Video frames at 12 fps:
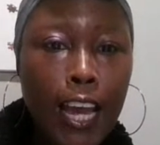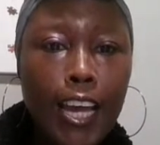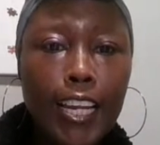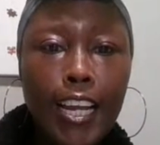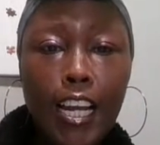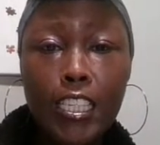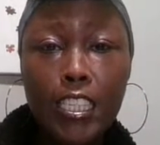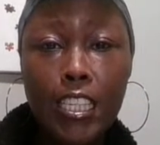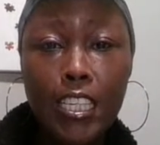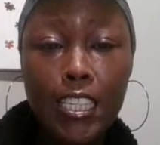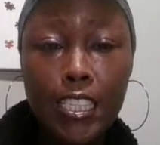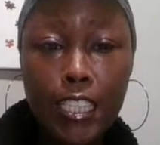
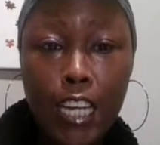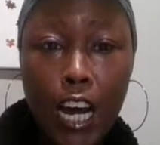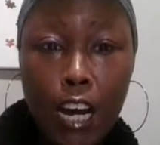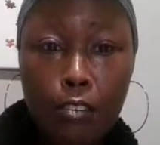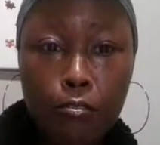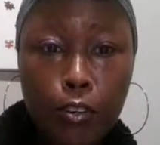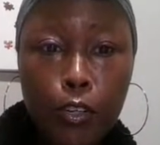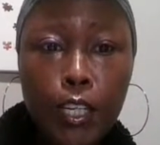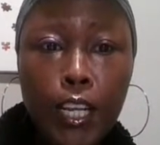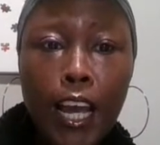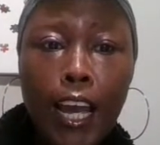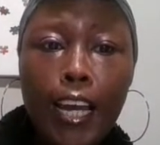acknowledging the
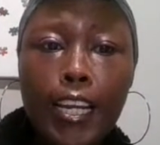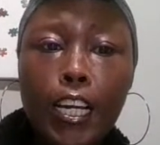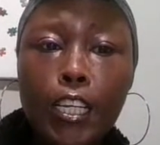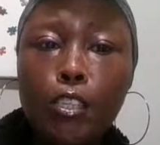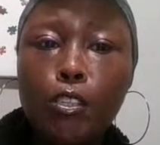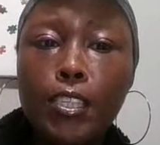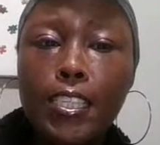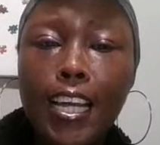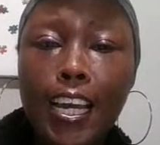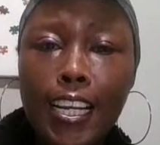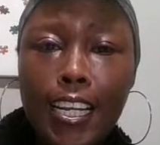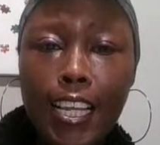discomfort and
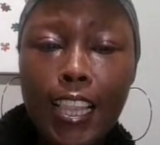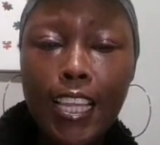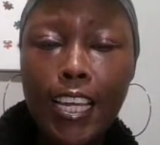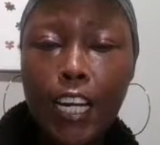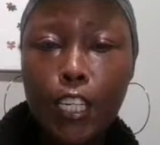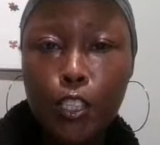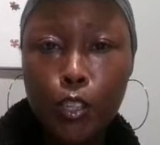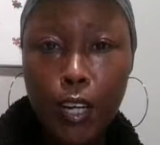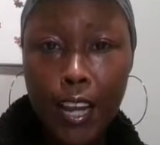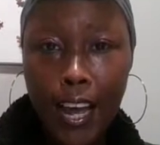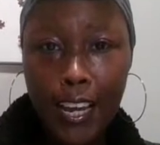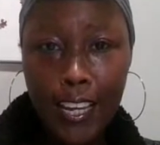understanding the
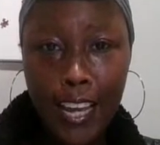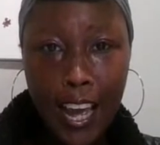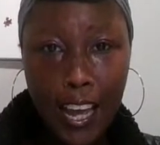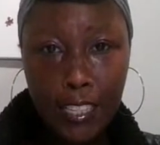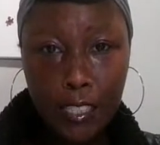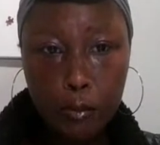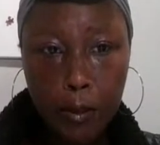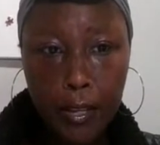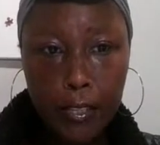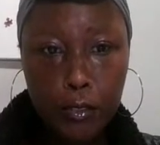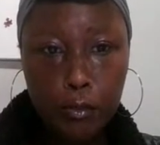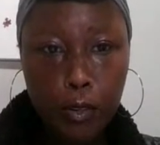underlying
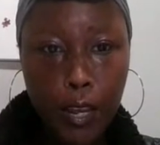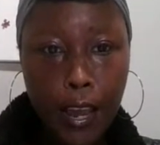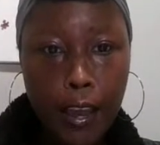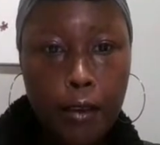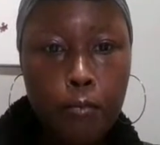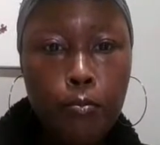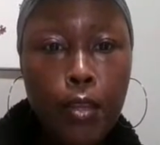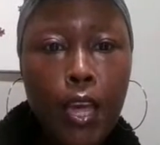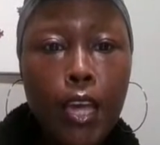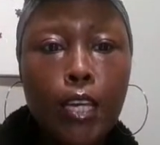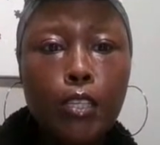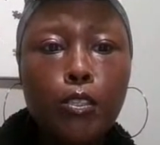aspects, okay?
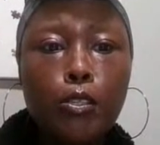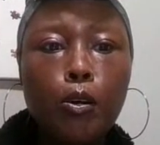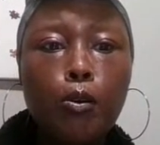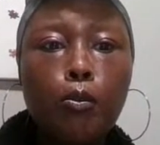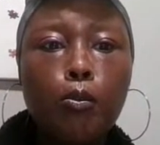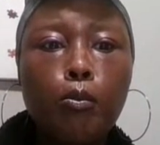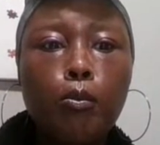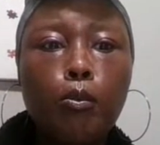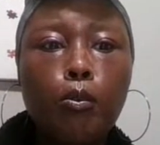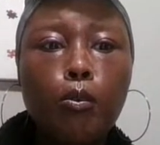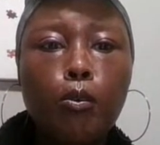And so